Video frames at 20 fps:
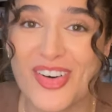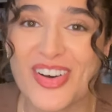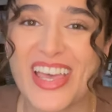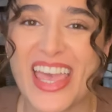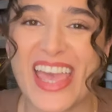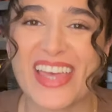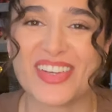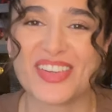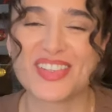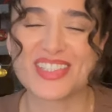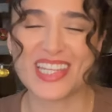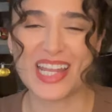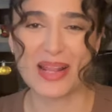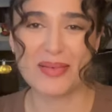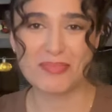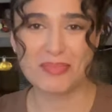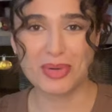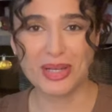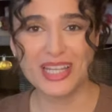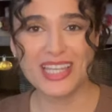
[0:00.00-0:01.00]
candles that I'm
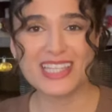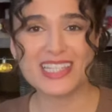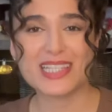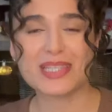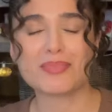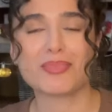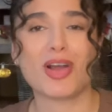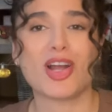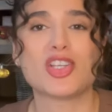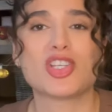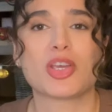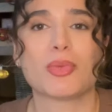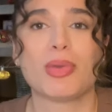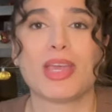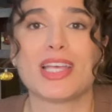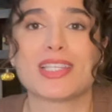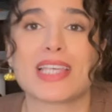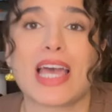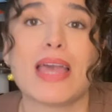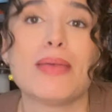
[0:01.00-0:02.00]
putting into the project
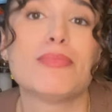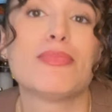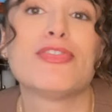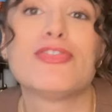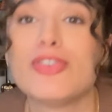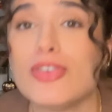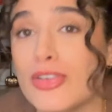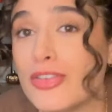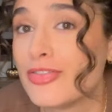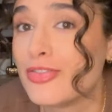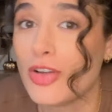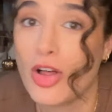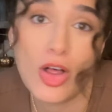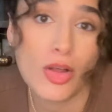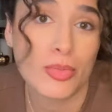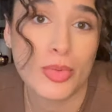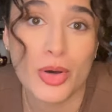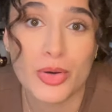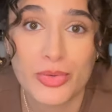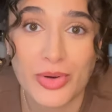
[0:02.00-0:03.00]
because I'm full fall
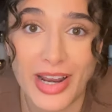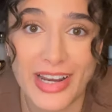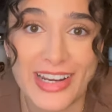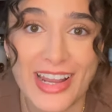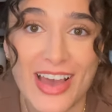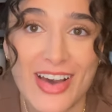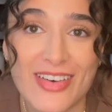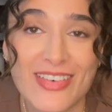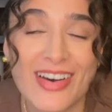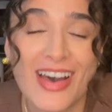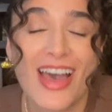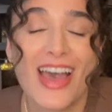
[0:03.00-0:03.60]
mode right now